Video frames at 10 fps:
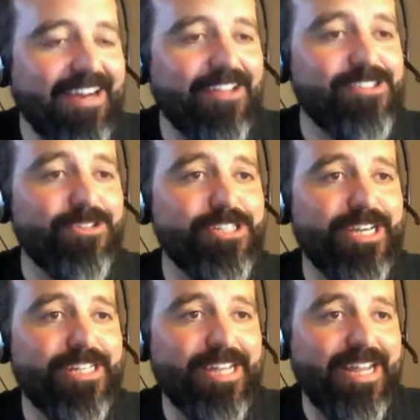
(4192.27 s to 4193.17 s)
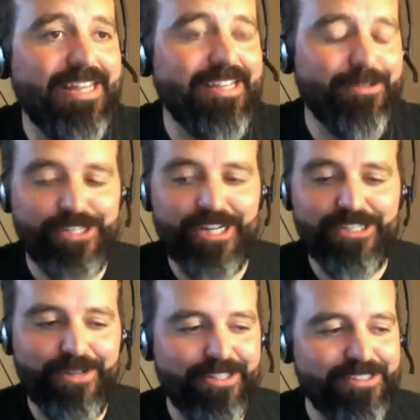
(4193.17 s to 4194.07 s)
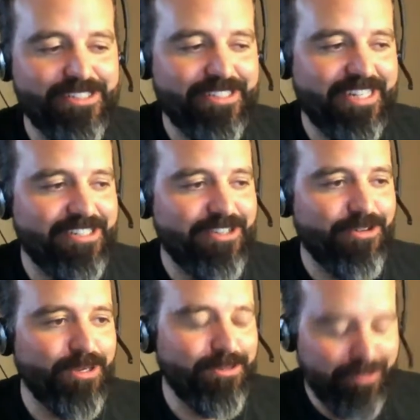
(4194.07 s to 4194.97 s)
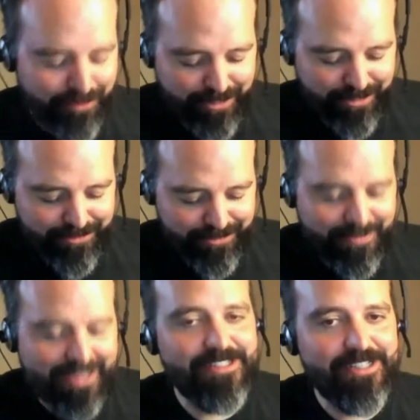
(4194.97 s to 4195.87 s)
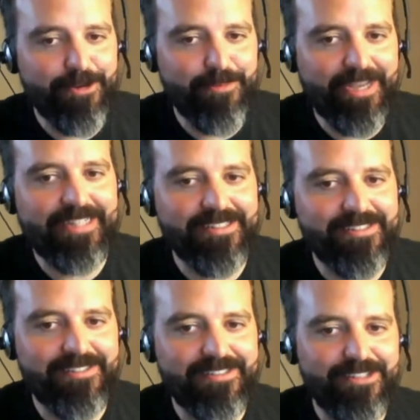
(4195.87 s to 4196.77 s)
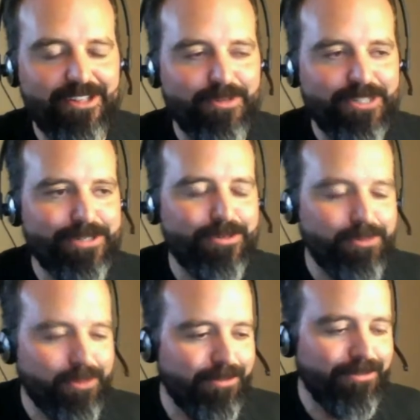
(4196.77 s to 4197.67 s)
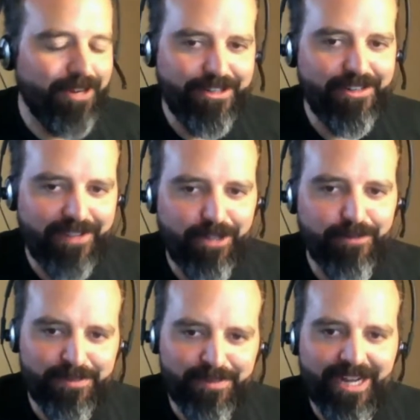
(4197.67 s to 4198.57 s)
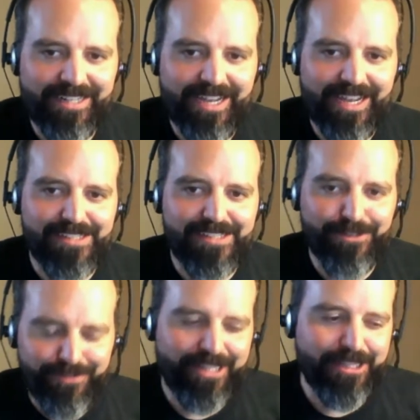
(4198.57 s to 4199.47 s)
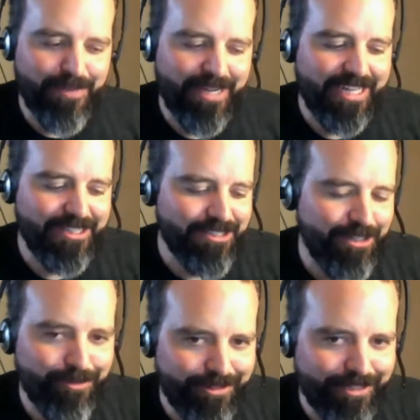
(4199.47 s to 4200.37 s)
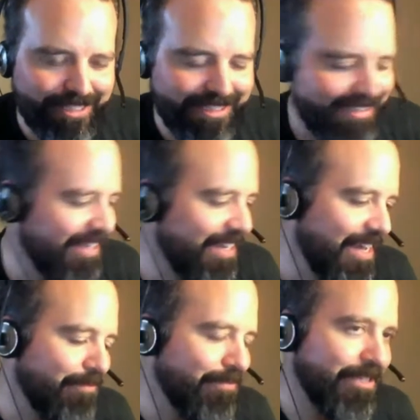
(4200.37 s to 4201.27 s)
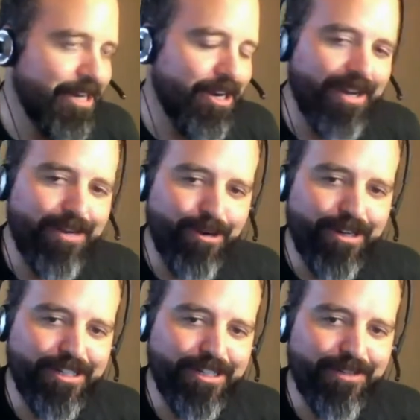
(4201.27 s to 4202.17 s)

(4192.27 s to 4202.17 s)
also I think it was Josh who had a good suggestion. We will go do some SEO maintenance so that when you Google for Under Development Podcast, you find the page, hopefully. And we're in